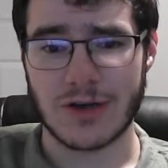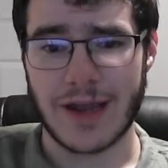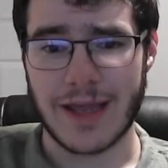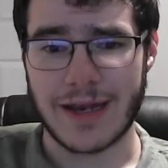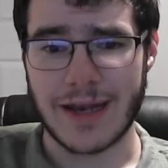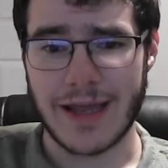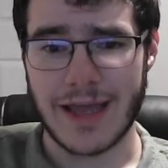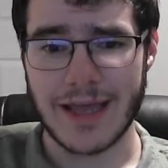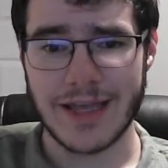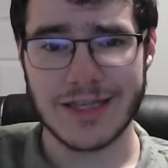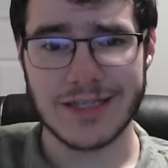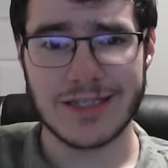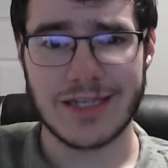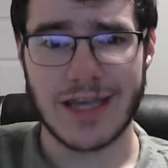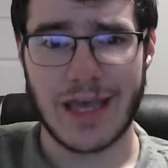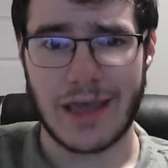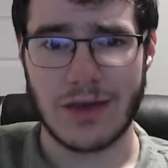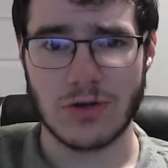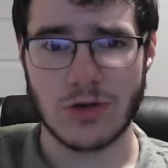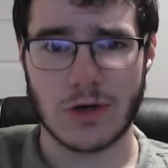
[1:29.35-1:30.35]
It is
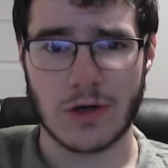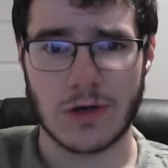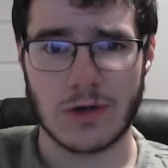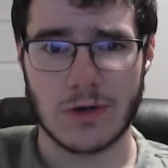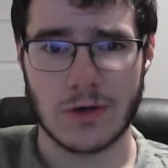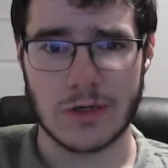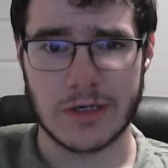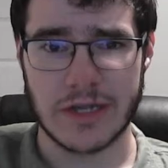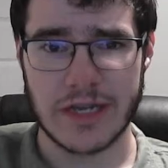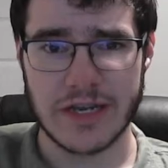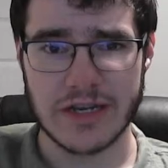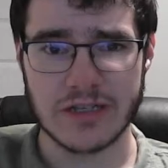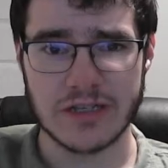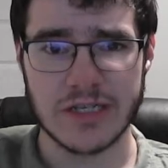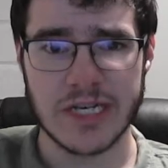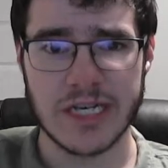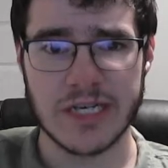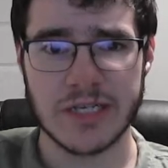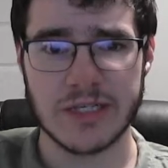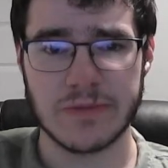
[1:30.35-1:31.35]
Taylor
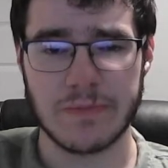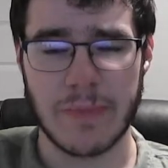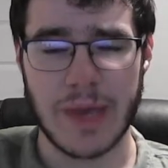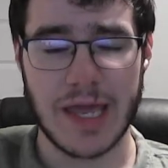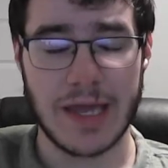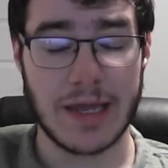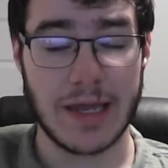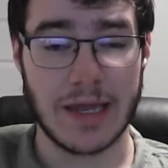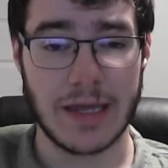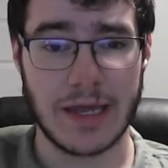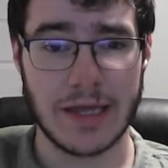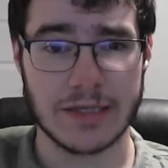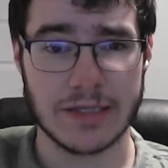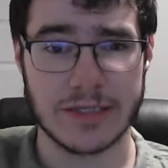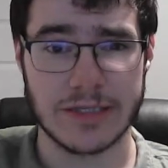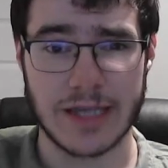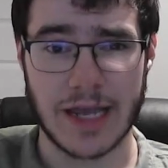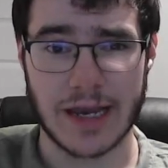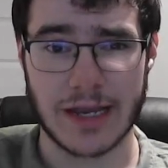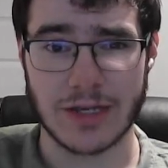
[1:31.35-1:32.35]
Cornelius making his
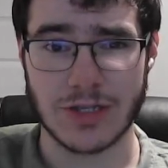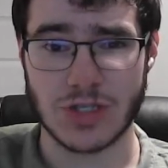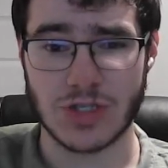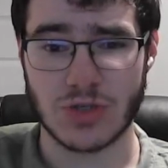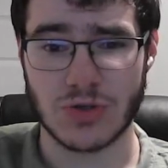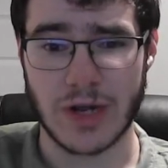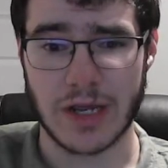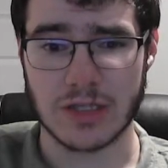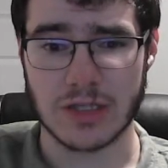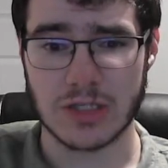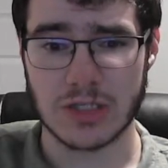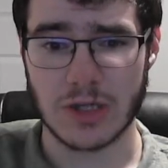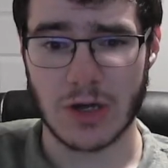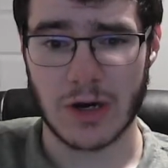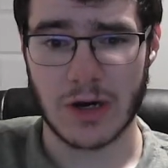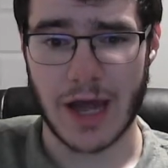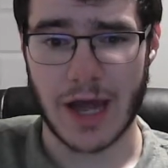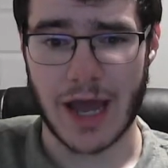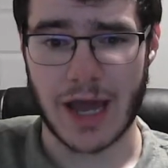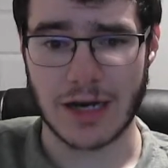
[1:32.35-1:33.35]
second straight
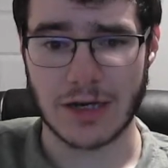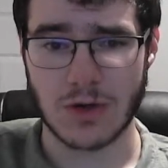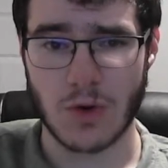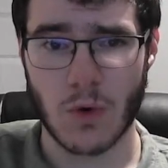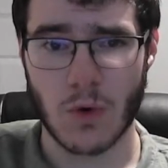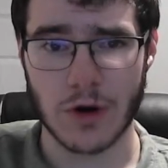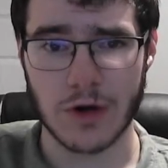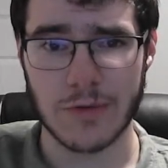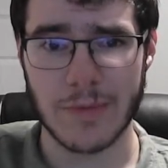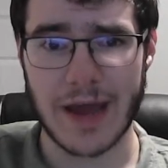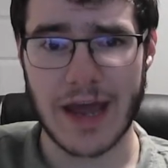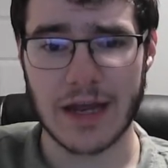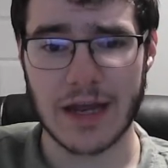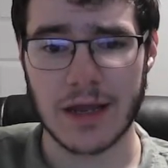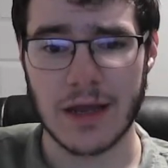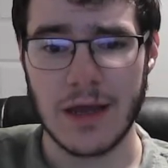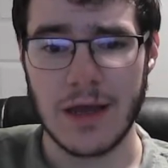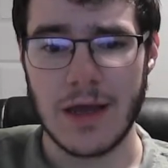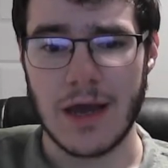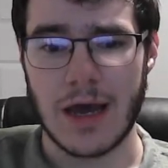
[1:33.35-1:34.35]
start at
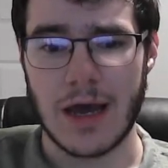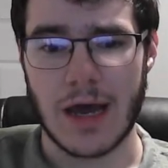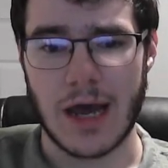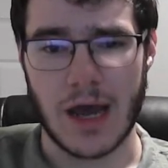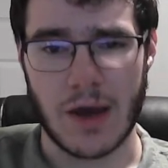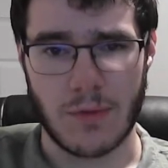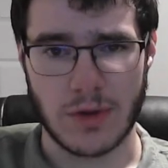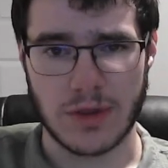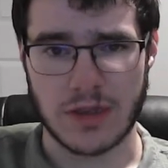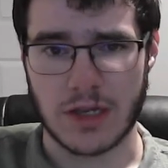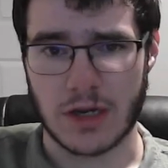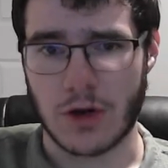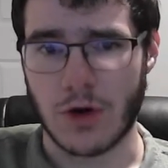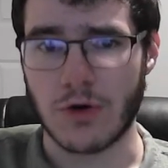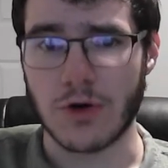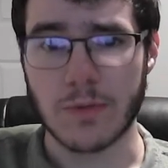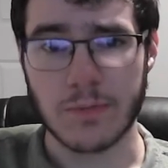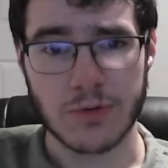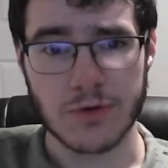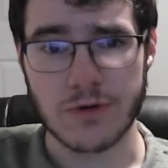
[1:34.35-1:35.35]
quarterback with
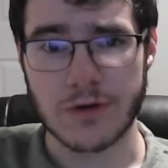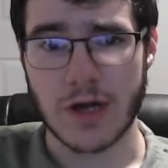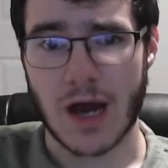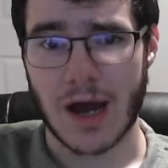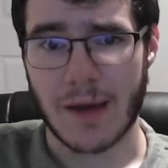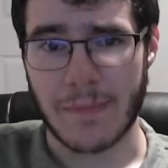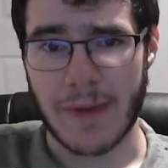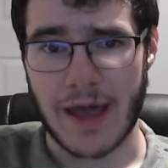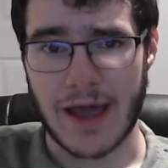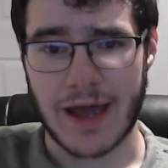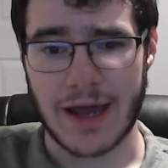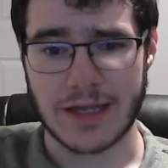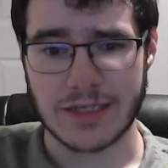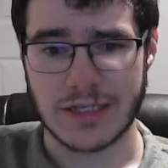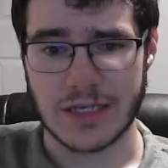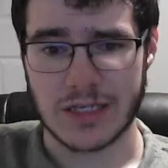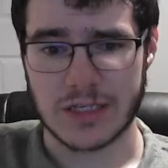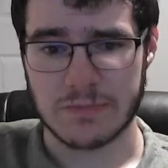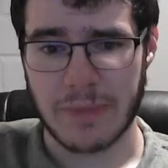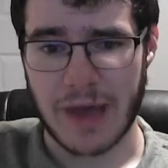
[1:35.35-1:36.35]
Dakota Prukop as
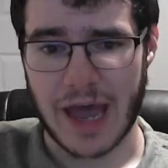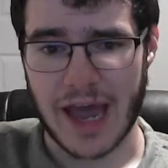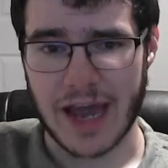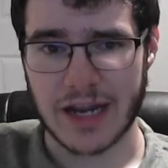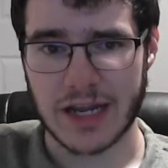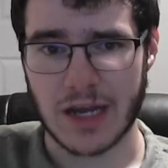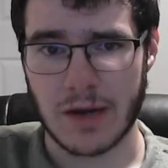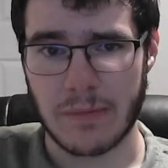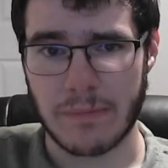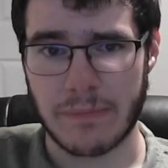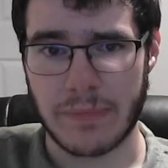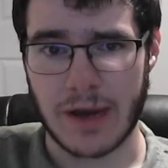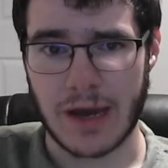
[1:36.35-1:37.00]
his backup.